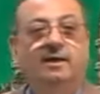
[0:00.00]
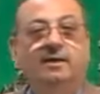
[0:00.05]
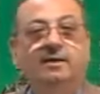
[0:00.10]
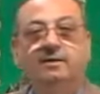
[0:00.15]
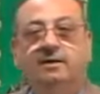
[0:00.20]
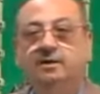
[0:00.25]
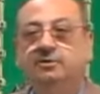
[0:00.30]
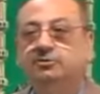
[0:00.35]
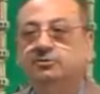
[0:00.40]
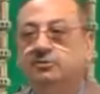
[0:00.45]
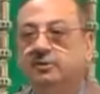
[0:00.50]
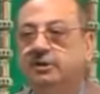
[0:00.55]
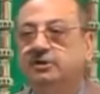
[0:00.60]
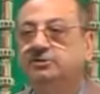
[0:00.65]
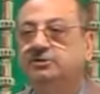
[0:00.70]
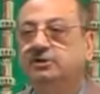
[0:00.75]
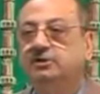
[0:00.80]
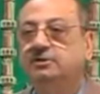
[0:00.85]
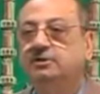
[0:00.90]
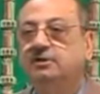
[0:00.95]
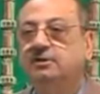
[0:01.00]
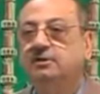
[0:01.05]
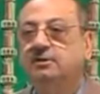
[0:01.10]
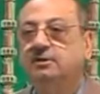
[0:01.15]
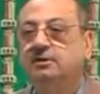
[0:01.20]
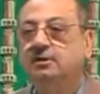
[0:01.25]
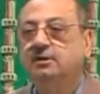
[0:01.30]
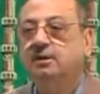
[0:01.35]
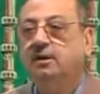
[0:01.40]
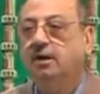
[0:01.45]
conjugation
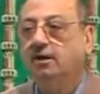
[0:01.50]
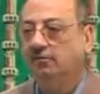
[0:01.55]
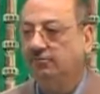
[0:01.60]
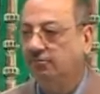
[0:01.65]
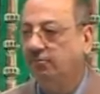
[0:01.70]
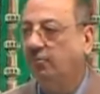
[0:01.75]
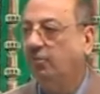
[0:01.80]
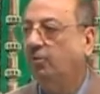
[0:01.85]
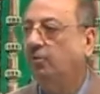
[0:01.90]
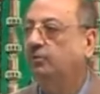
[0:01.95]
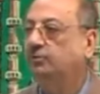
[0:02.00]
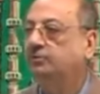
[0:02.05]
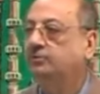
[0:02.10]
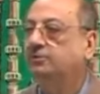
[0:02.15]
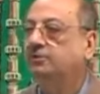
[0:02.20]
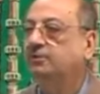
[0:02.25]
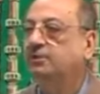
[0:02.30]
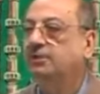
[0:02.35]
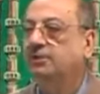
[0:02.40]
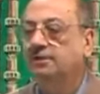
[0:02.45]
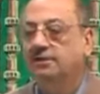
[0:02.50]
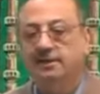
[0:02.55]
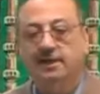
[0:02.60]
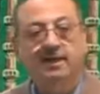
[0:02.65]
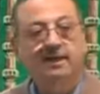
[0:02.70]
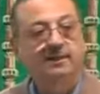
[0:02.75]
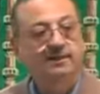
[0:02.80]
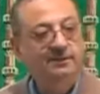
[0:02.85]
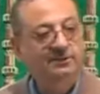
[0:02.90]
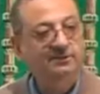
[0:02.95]
of both
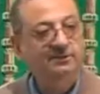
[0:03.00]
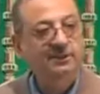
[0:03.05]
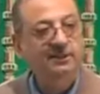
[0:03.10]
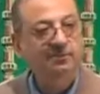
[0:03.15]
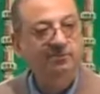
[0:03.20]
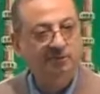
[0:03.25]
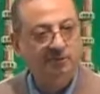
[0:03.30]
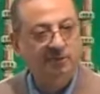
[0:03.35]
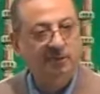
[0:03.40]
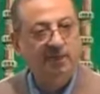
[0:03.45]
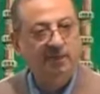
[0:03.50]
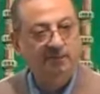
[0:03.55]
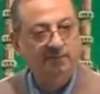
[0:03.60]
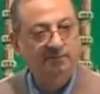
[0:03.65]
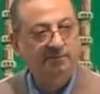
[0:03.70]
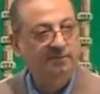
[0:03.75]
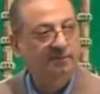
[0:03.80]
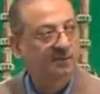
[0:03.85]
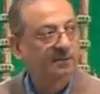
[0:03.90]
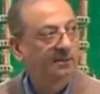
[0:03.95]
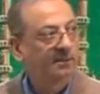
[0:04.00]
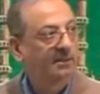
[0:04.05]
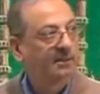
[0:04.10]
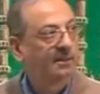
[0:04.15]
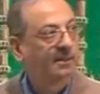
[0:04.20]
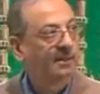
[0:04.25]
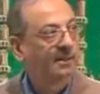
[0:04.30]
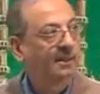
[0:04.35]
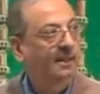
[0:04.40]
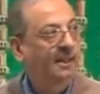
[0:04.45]
naqis and mudaf.
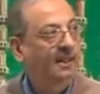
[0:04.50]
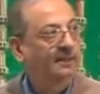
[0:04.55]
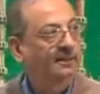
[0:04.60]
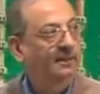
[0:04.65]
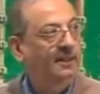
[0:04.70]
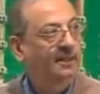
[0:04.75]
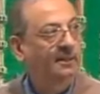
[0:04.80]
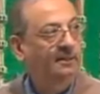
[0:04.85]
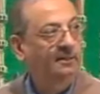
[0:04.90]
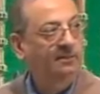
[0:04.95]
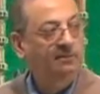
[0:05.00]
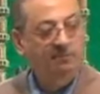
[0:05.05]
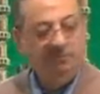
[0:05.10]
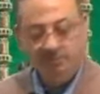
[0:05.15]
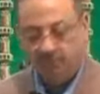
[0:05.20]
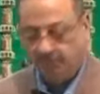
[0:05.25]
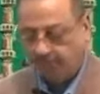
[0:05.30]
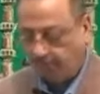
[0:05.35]
And then we